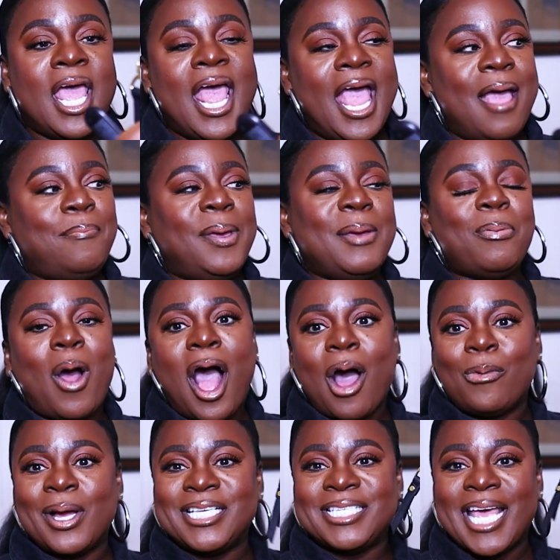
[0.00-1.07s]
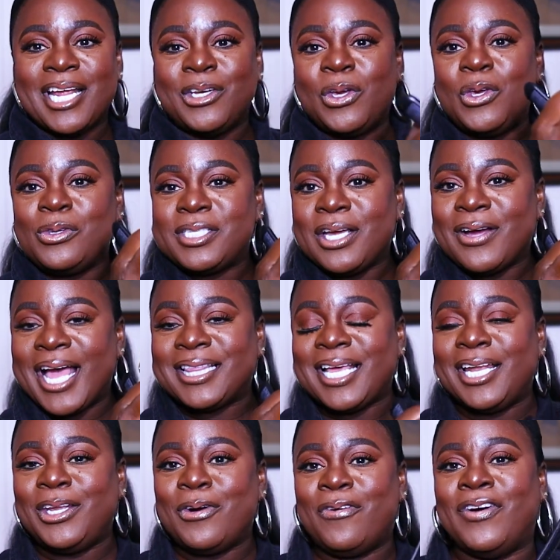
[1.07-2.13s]
And people always say, do you still got
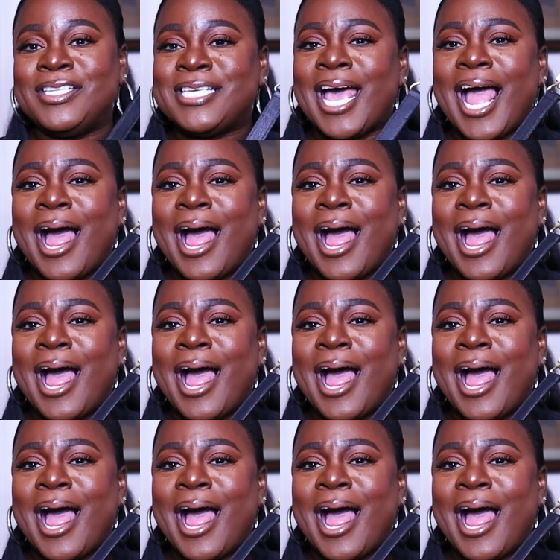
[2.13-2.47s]
that Louis Vuitton?